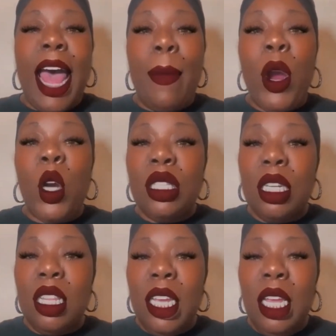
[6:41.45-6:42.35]
I
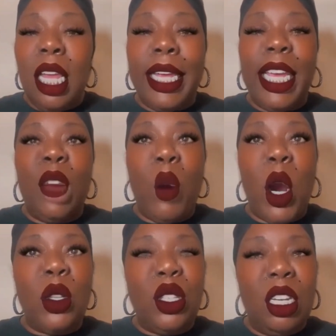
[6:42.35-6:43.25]
personally,
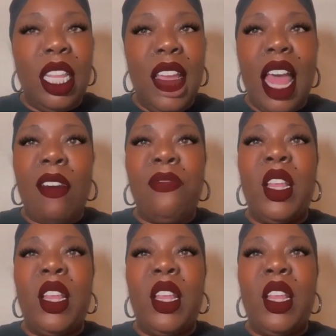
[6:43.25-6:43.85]
again, personally,